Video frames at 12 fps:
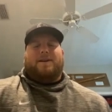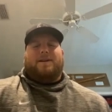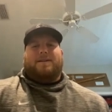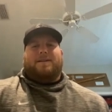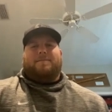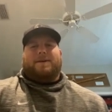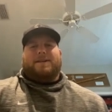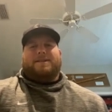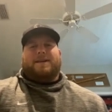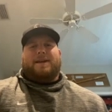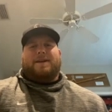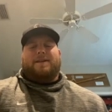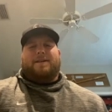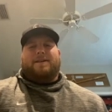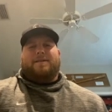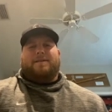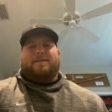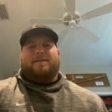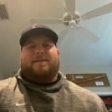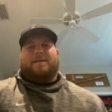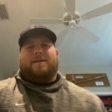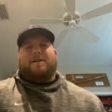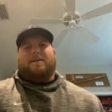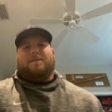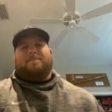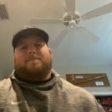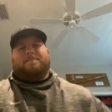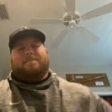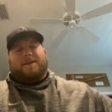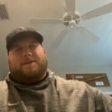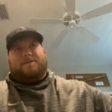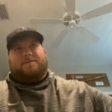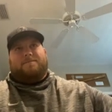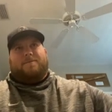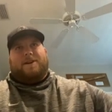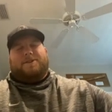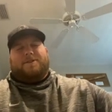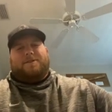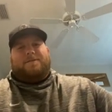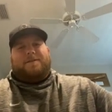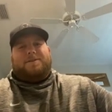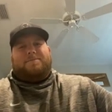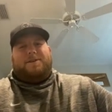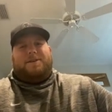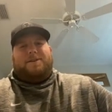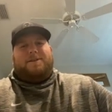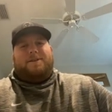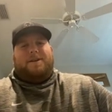And then my second year, my redshirt freshman year,